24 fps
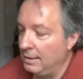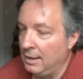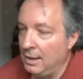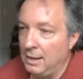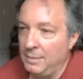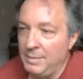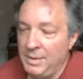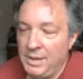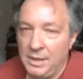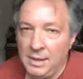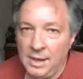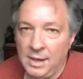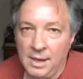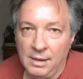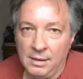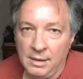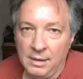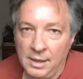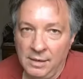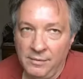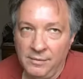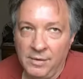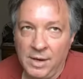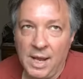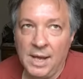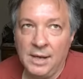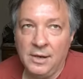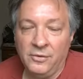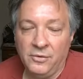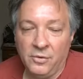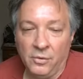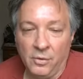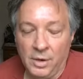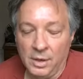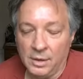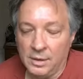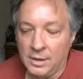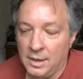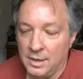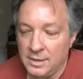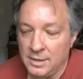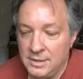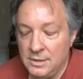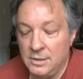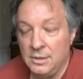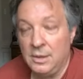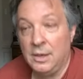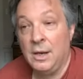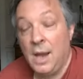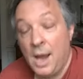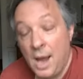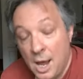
I mean, even editorial cartooning.